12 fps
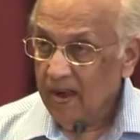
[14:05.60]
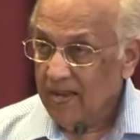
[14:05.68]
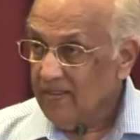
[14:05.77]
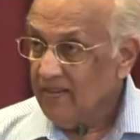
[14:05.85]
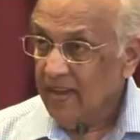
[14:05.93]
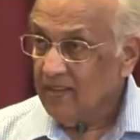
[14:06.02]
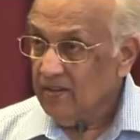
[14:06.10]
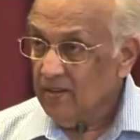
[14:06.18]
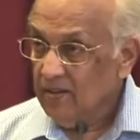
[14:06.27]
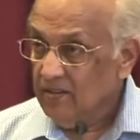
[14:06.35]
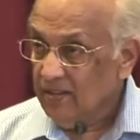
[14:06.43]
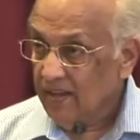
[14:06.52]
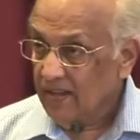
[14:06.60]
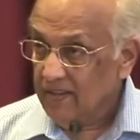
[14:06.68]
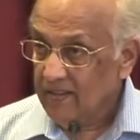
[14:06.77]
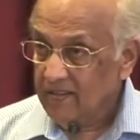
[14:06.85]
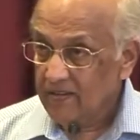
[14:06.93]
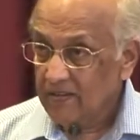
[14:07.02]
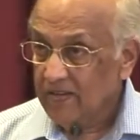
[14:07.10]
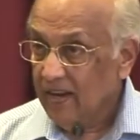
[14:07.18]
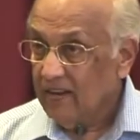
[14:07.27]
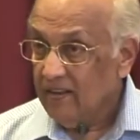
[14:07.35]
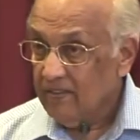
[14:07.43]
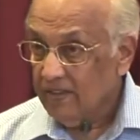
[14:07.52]
Either take the whole thing or
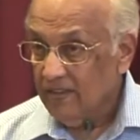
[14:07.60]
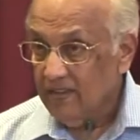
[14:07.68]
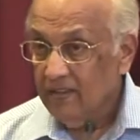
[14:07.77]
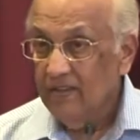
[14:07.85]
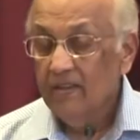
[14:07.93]
take nothing.